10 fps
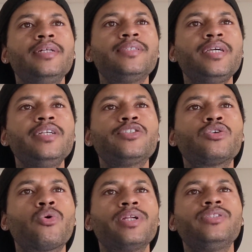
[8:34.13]
to each
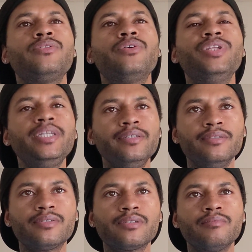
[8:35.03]
according to their
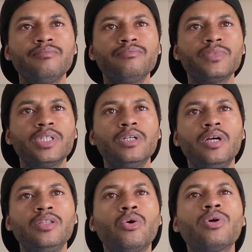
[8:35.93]
needs.
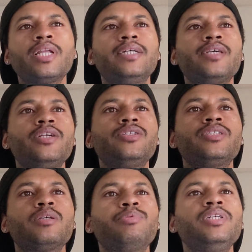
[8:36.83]
The organization
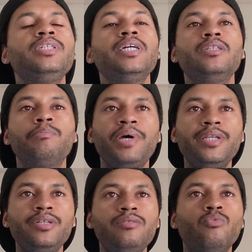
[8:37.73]
is completely
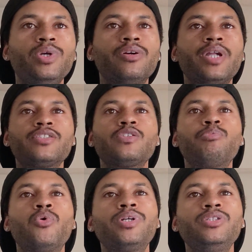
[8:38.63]
independent. We are not
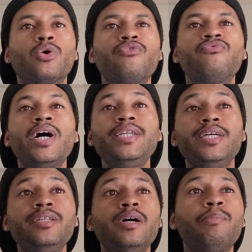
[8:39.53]
supported or
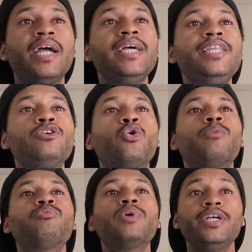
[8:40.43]
funded by any
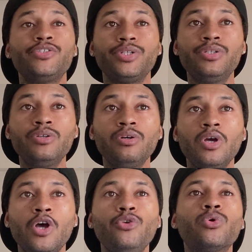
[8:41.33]
corporation,
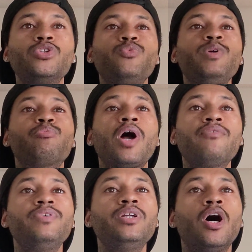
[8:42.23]
nor do we
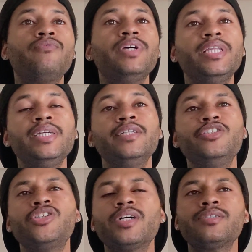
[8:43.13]
profit off any
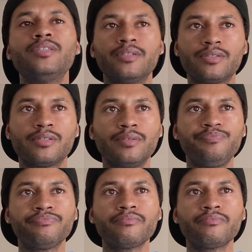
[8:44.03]
injustice.